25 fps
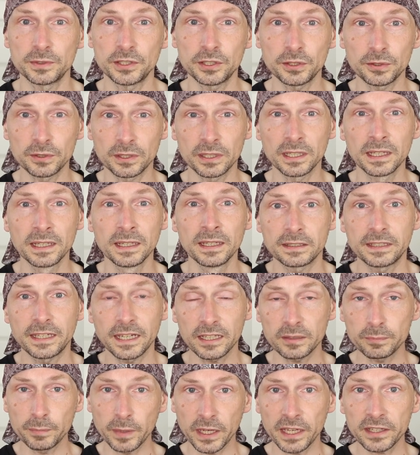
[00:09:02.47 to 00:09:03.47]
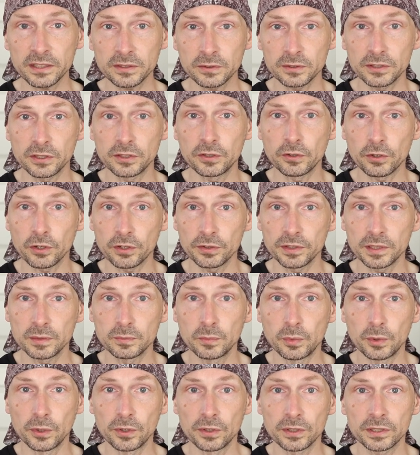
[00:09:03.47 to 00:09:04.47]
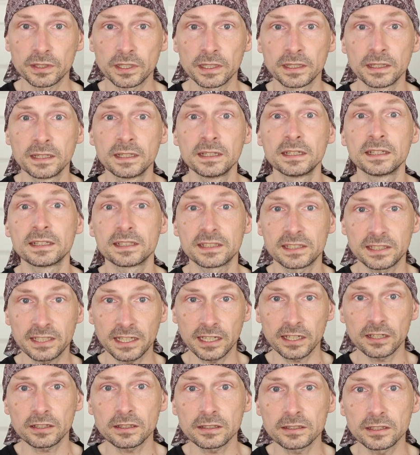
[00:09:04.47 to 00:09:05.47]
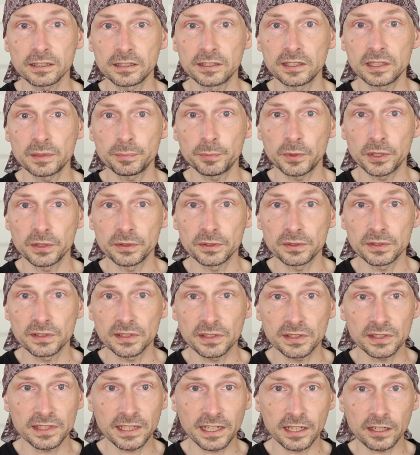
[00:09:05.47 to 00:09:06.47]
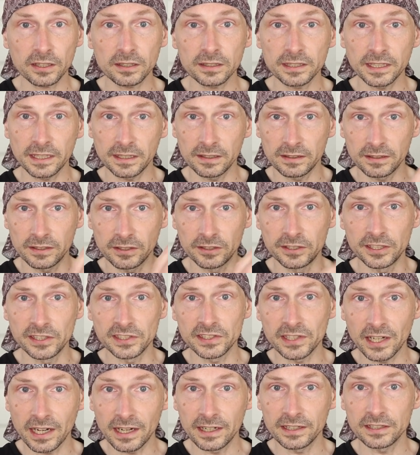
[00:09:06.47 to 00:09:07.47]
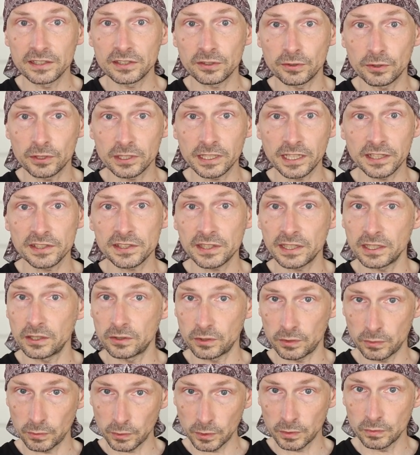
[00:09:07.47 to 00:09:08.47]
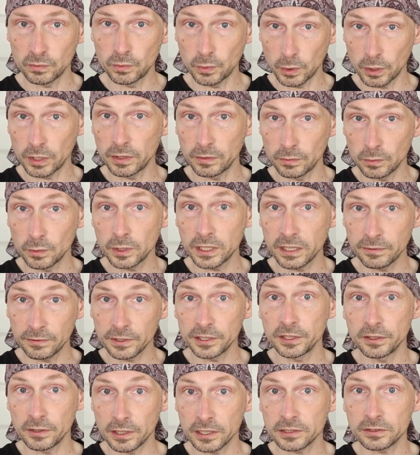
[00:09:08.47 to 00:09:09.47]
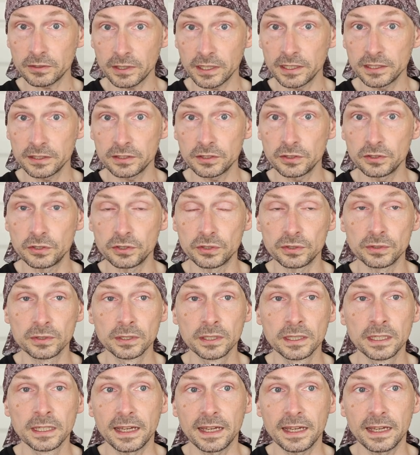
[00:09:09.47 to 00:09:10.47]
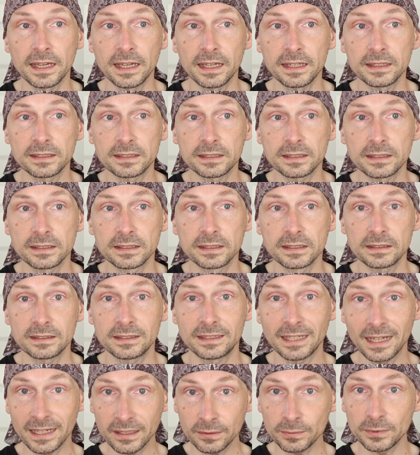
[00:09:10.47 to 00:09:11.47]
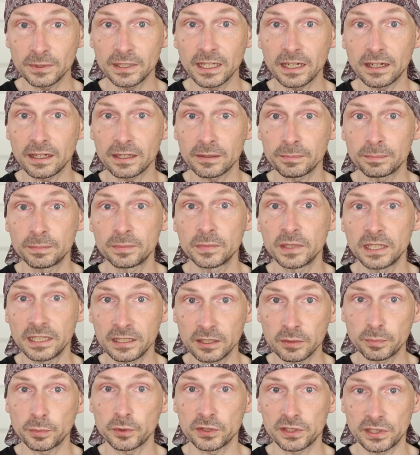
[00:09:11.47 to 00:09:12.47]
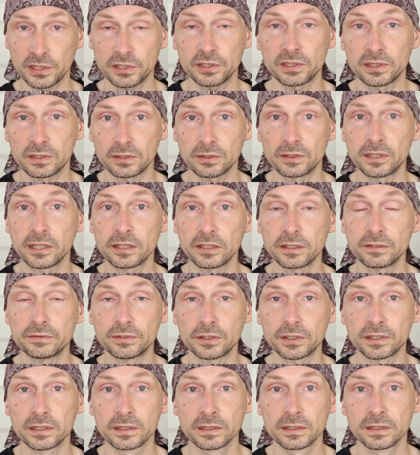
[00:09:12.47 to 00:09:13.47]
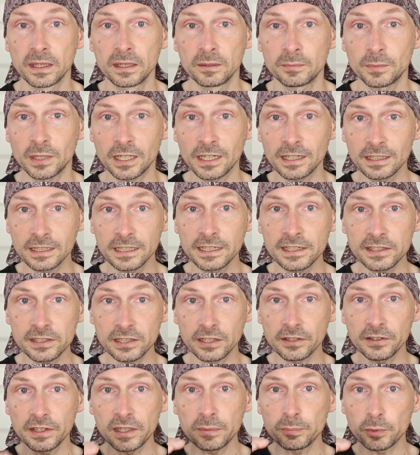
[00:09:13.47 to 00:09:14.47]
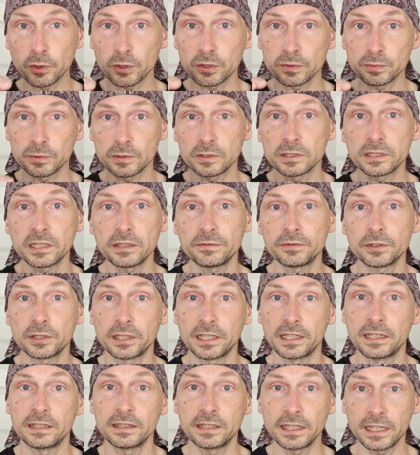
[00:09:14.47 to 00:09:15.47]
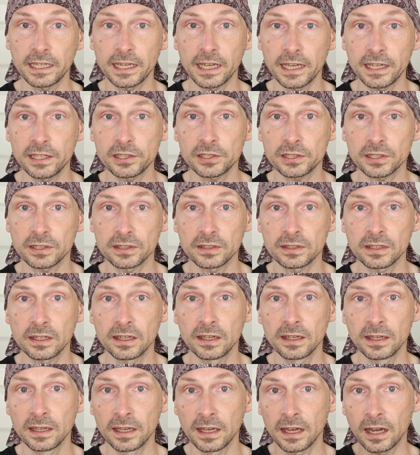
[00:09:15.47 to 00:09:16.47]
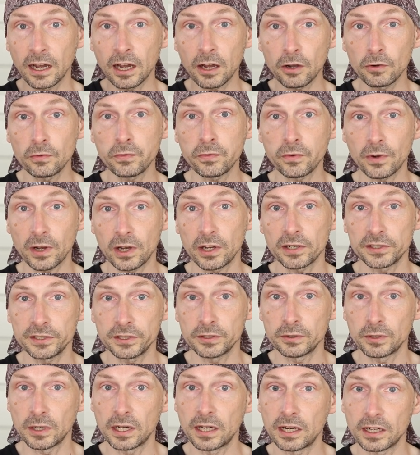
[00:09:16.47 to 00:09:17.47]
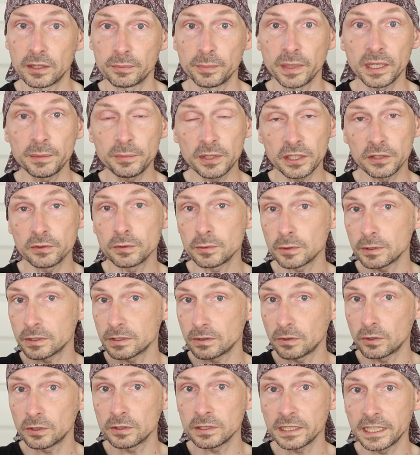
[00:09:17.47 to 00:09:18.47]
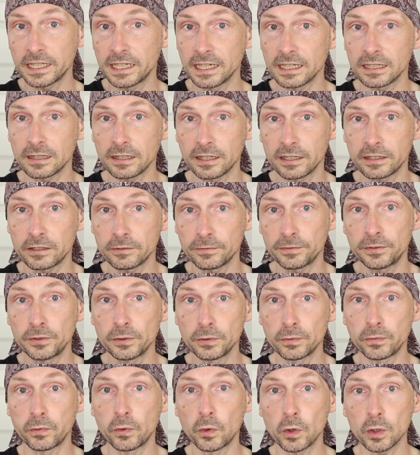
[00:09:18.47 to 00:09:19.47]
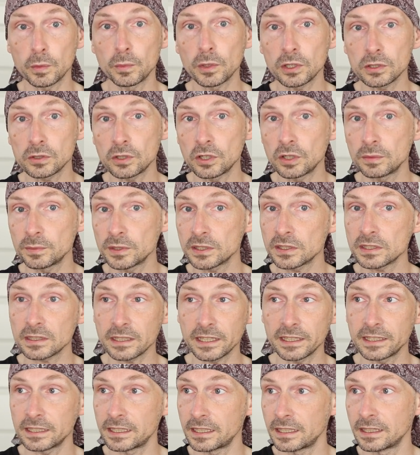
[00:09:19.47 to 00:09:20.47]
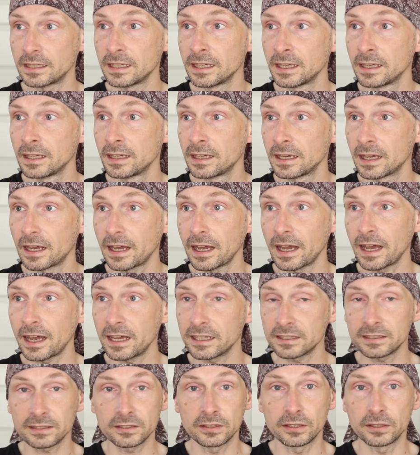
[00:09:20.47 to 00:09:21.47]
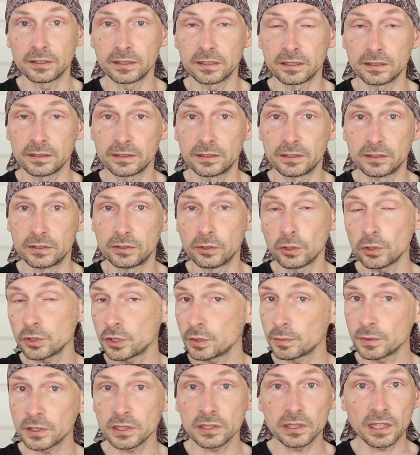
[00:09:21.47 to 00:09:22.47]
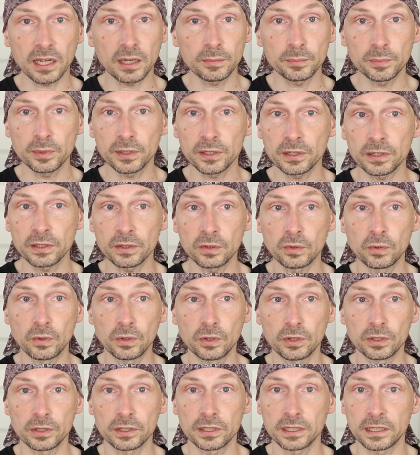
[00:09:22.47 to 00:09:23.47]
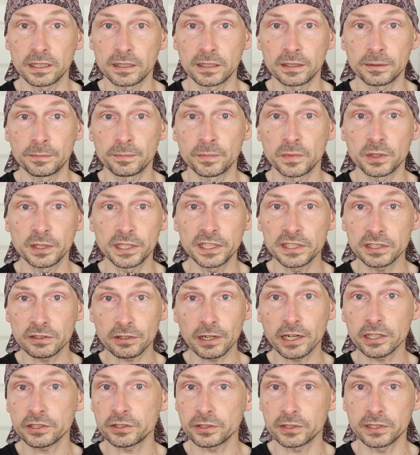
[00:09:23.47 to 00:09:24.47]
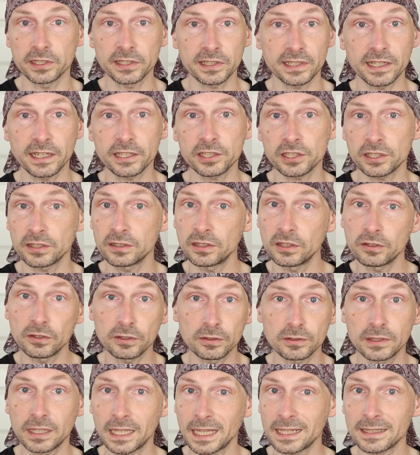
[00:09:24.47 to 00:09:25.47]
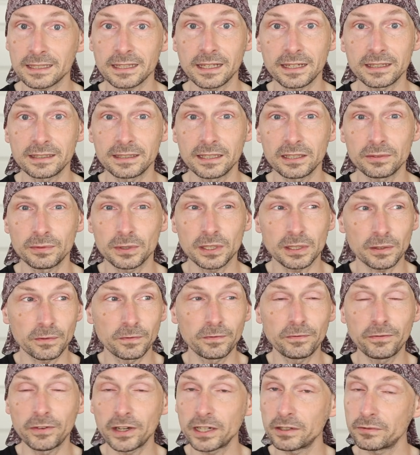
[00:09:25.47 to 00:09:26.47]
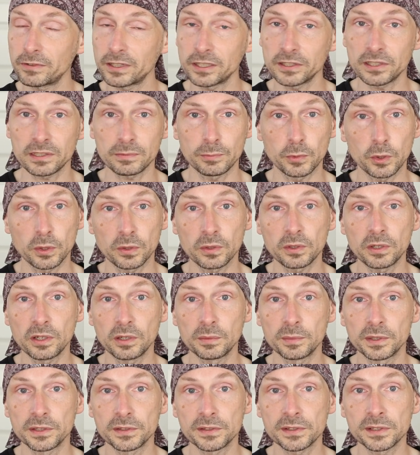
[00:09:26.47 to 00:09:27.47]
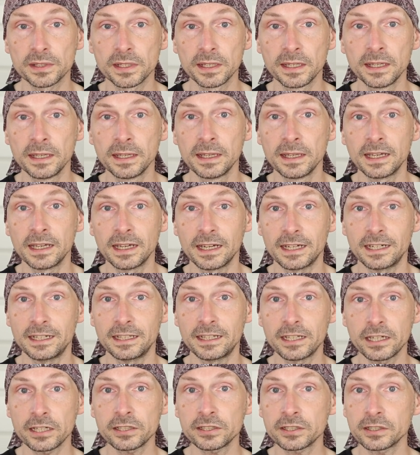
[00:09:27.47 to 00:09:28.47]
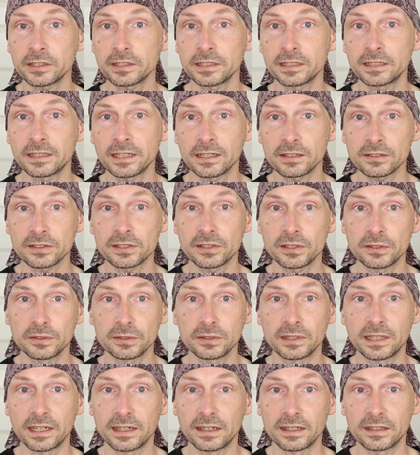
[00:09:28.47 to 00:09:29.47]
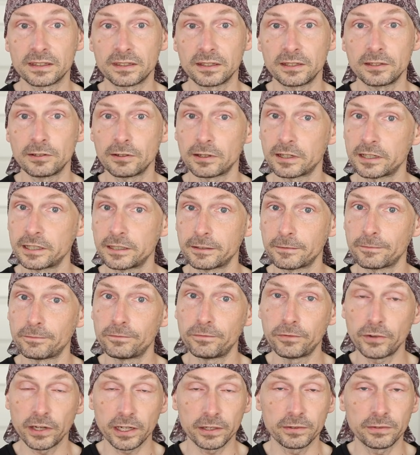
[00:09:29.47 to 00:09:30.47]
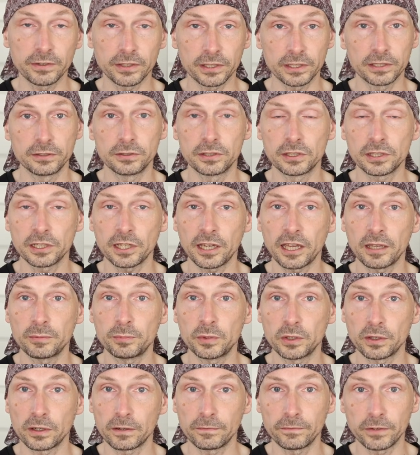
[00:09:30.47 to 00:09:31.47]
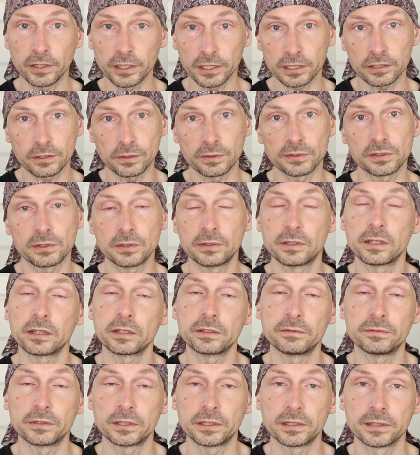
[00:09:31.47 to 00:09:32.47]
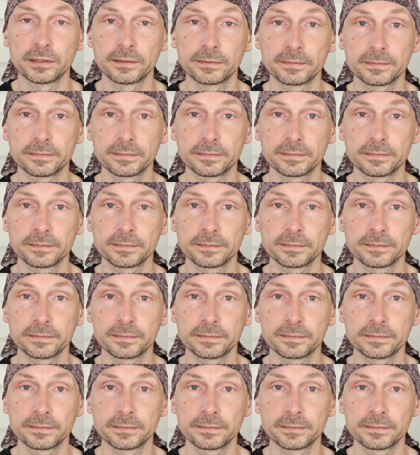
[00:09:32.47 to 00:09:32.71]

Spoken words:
We should get back to the drawing board, settle the disputes, settle the designs or testing or whatever you are trying to do. And then we are in the position to deliver. But at least the report will give you the indication how far you are. Maybe you will only get like a few formal comments, like add the document number or restructure the section, things like this, which are very, very small comments. And it actually tells you that you are in a very, very good shape. You are very close to delivery.